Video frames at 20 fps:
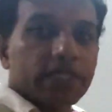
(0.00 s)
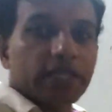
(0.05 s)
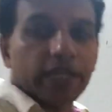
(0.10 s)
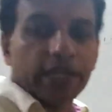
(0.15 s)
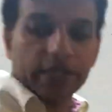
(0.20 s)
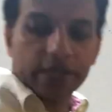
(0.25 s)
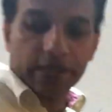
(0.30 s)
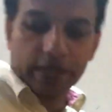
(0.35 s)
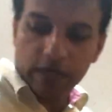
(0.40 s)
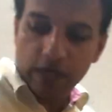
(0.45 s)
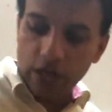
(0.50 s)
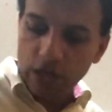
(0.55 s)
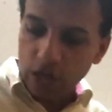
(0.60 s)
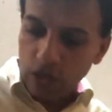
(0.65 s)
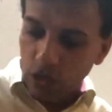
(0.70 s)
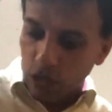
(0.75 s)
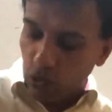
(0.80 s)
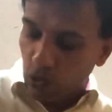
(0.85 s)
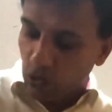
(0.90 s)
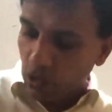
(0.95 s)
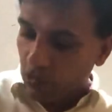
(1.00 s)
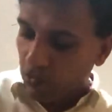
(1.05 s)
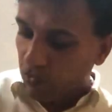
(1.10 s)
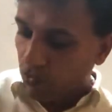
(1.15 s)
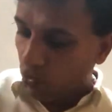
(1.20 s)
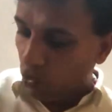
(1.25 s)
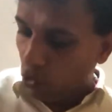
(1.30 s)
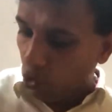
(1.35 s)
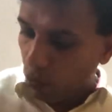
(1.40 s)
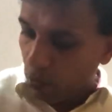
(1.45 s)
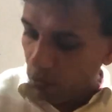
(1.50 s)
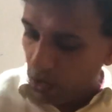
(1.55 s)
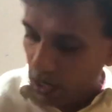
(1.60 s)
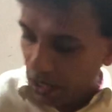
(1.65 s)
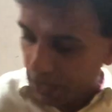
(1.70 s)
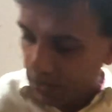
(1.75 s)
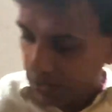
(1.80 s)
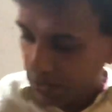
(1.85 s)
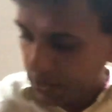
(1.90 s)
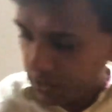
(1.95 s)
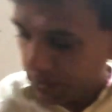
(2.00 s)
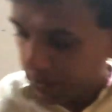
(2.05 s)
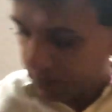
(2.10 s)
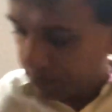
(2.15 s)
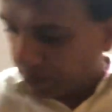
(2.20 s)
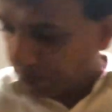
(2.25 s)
here. You have 4 marks.